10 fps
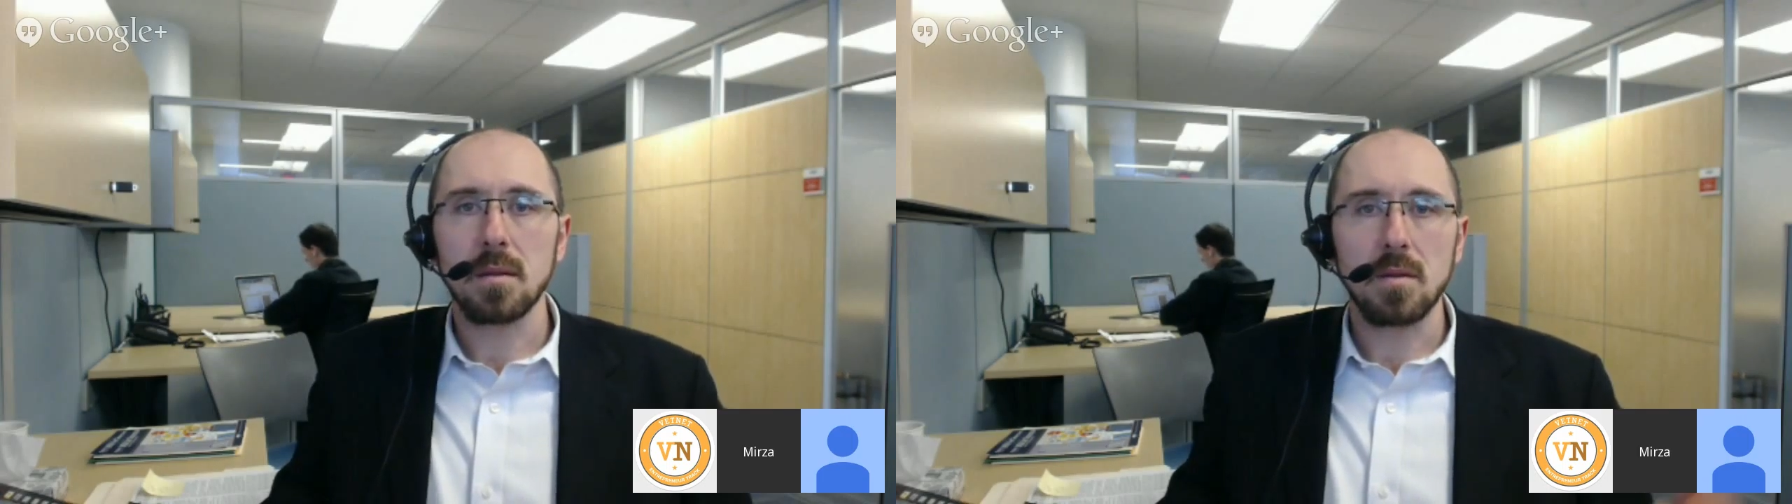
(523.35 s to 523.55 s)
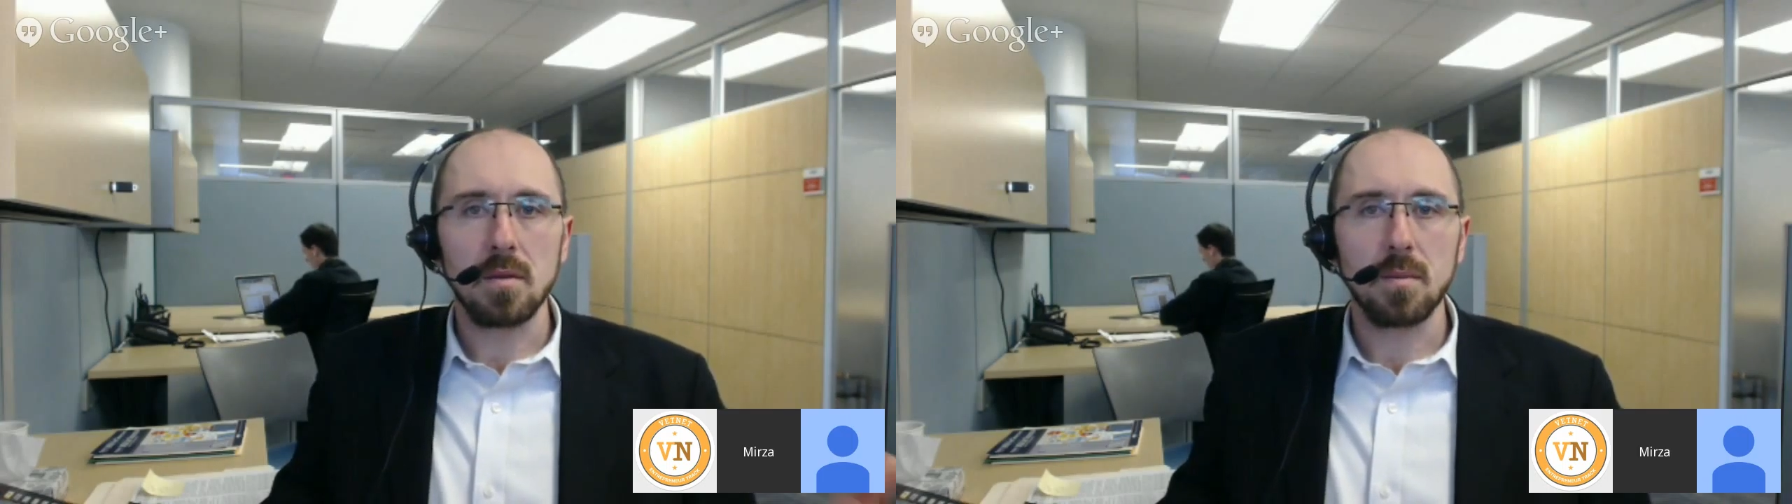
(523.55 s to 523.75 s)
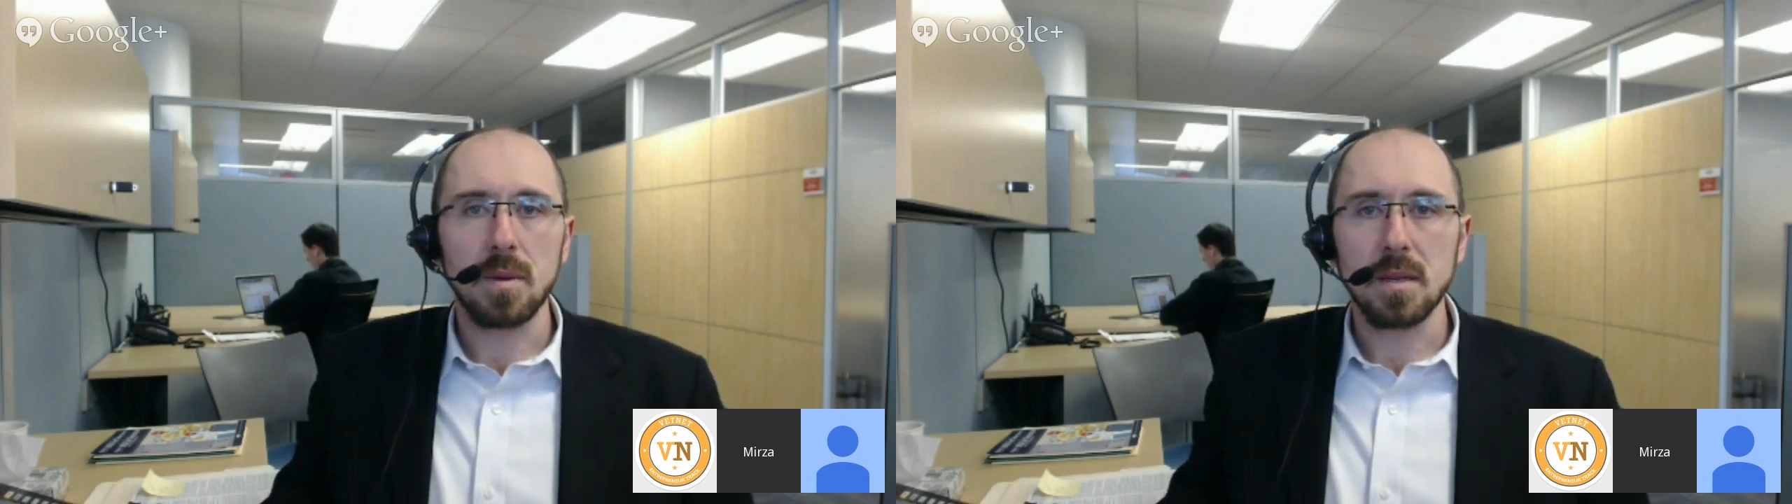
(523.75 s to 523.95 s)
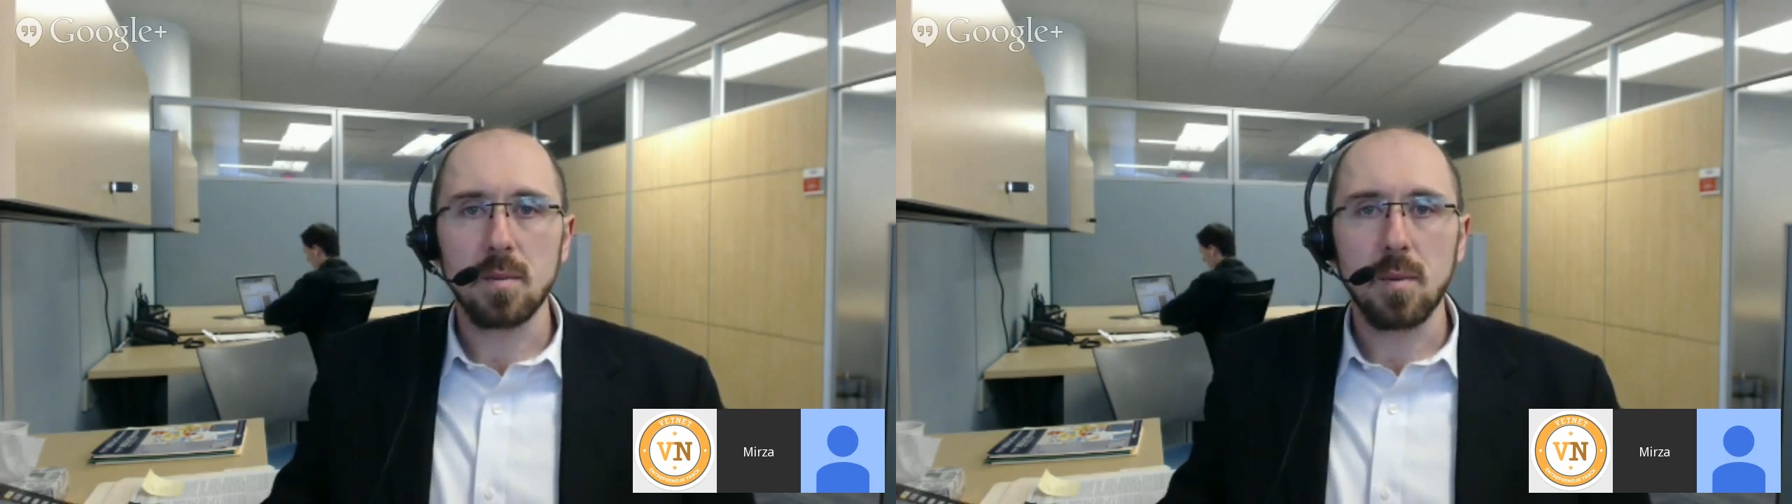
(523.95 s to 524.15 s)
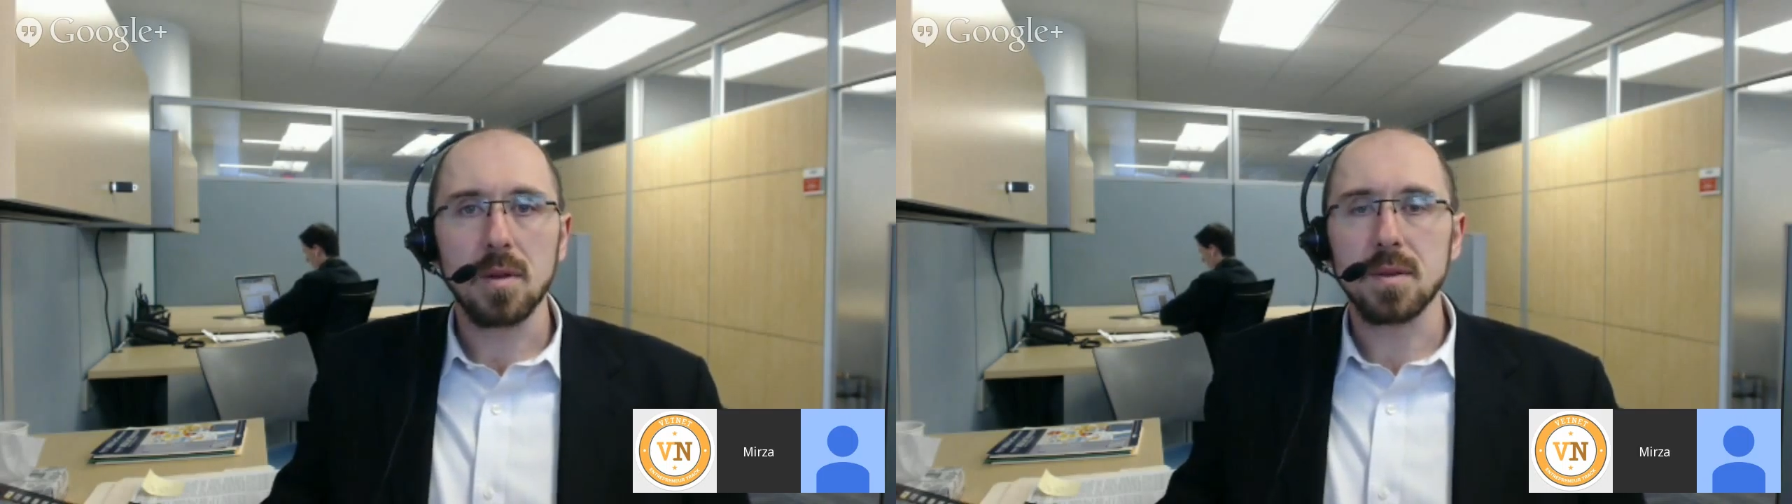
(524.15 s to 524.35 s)
that you're being
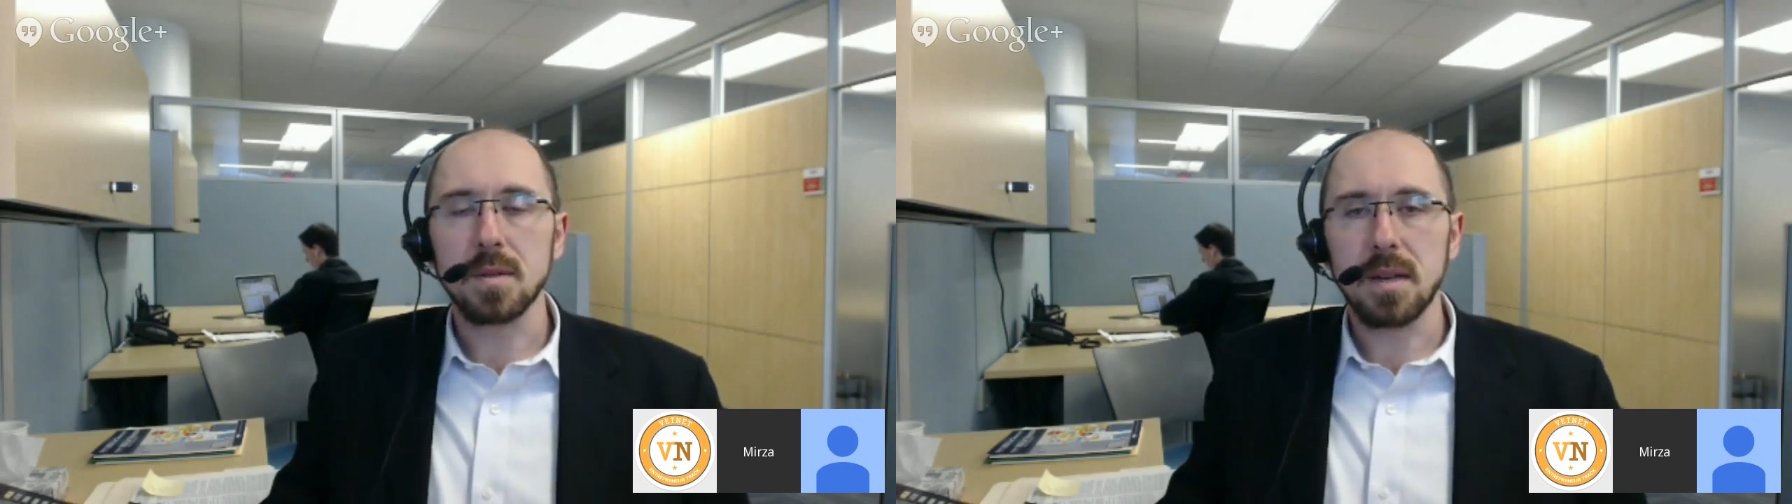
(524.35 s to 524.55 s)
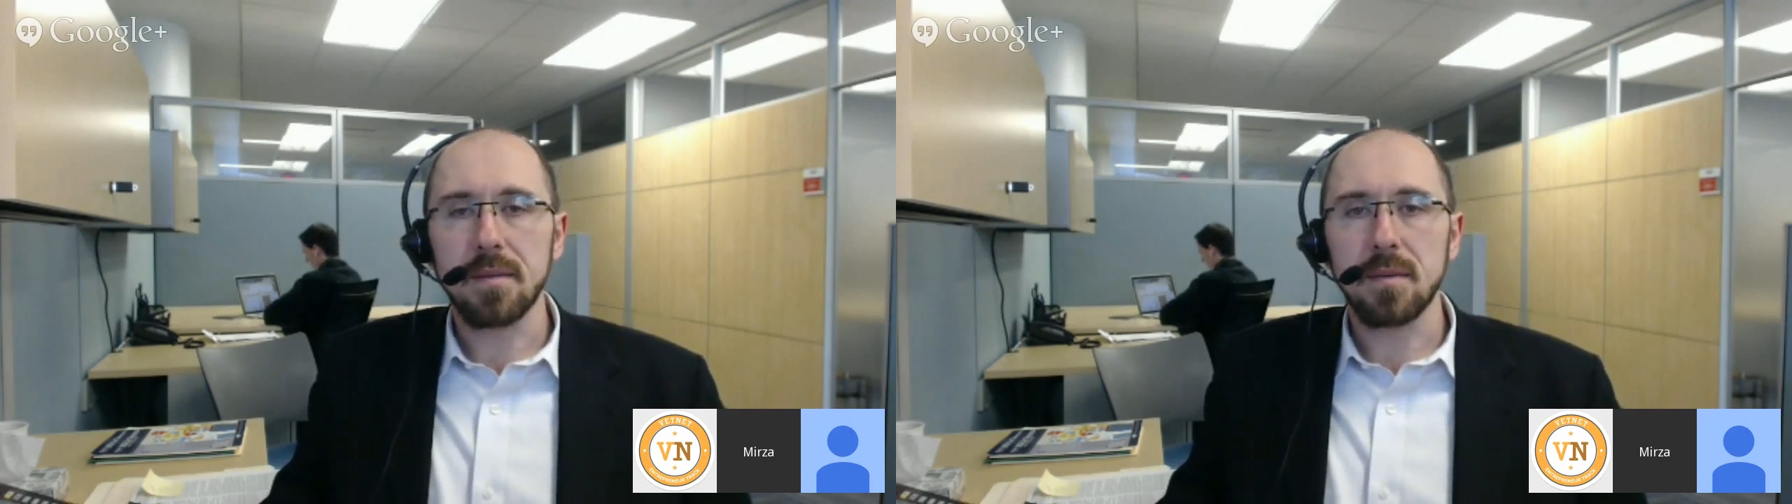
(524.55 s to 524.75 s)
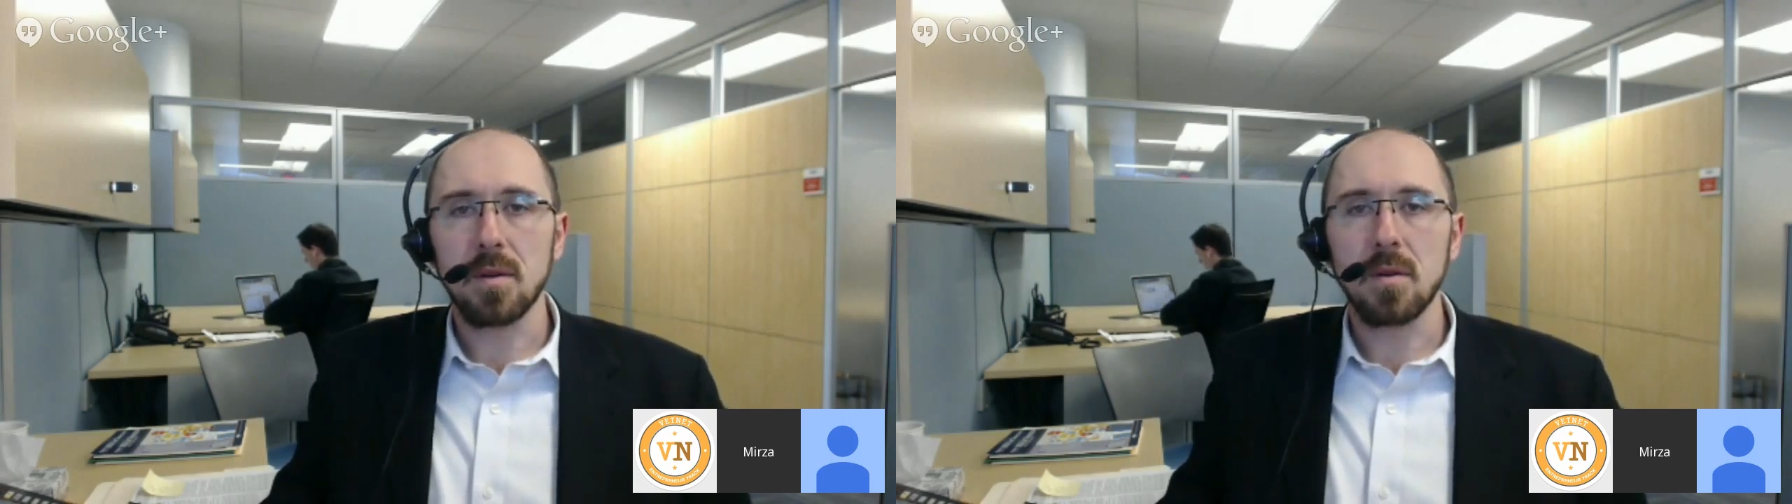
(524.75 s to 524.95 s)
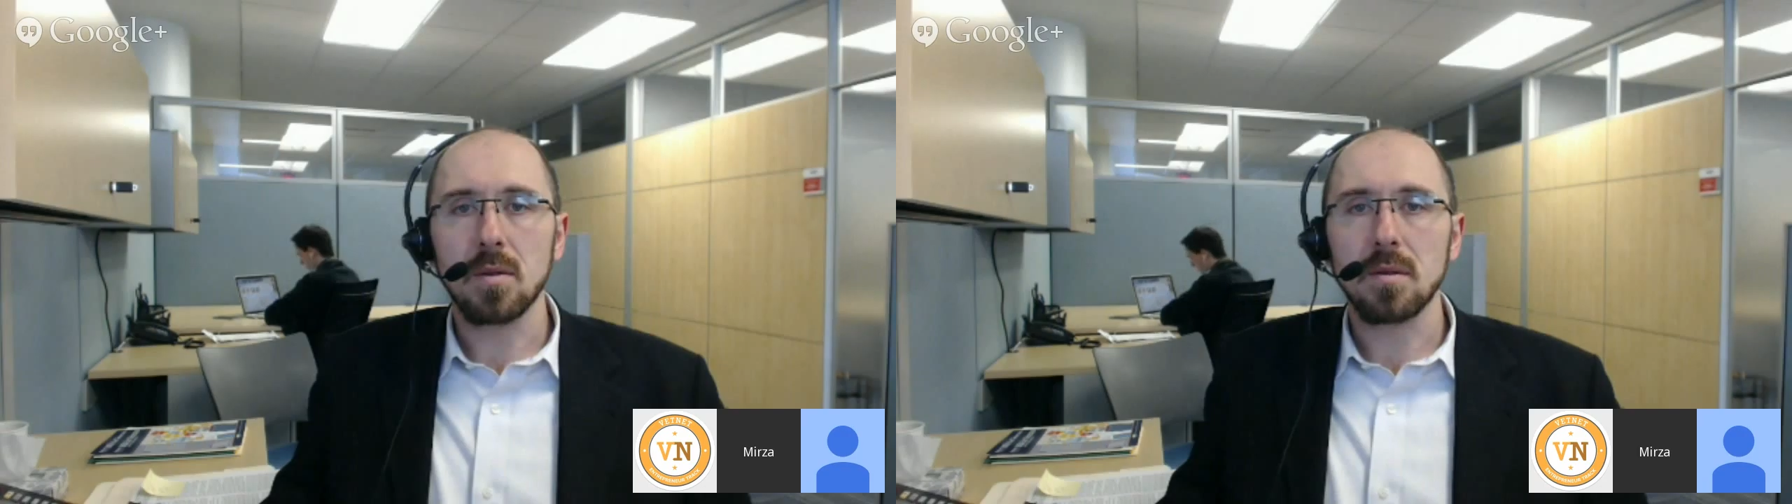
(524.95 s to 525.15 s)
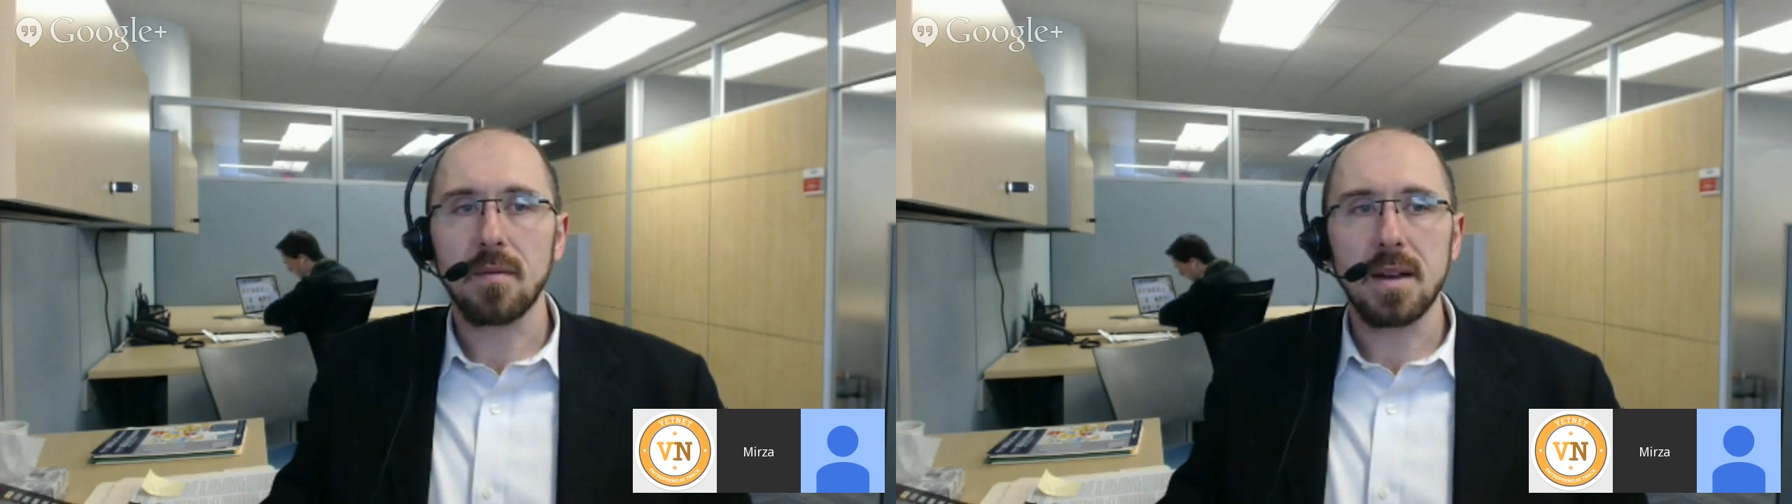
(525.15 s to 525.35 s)
sponsored somewhere or
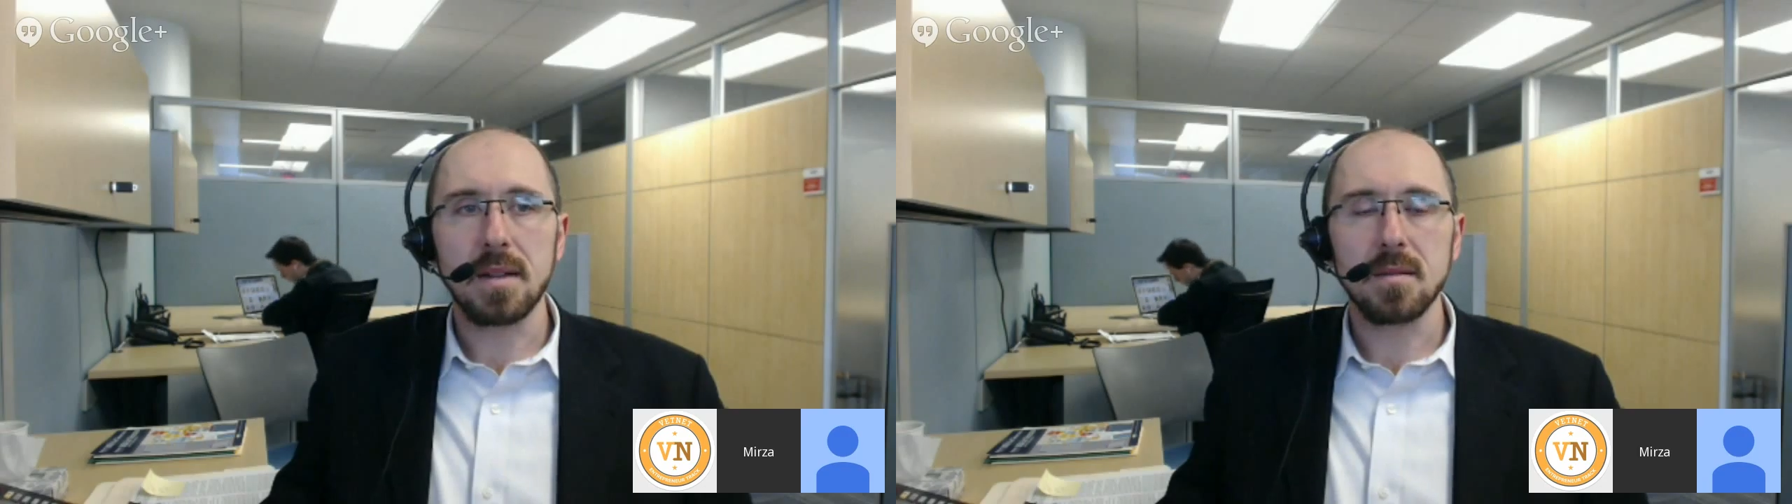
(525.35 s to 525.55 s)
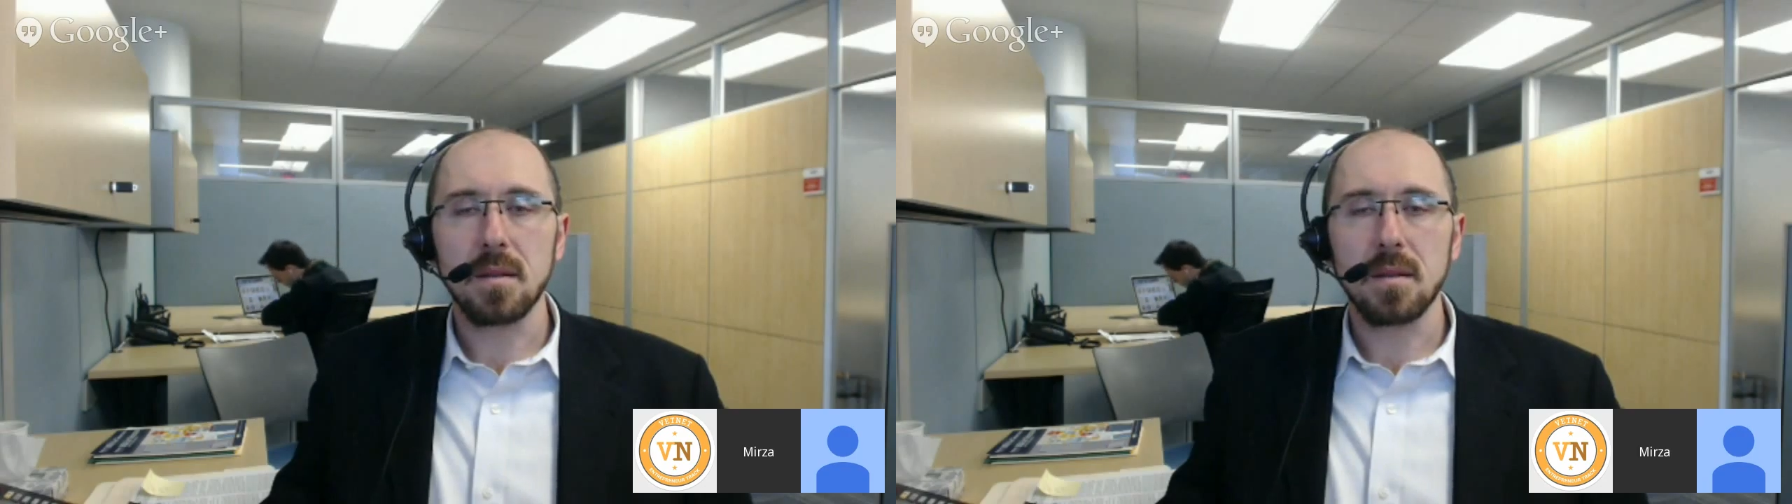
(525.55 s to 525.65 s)
at events.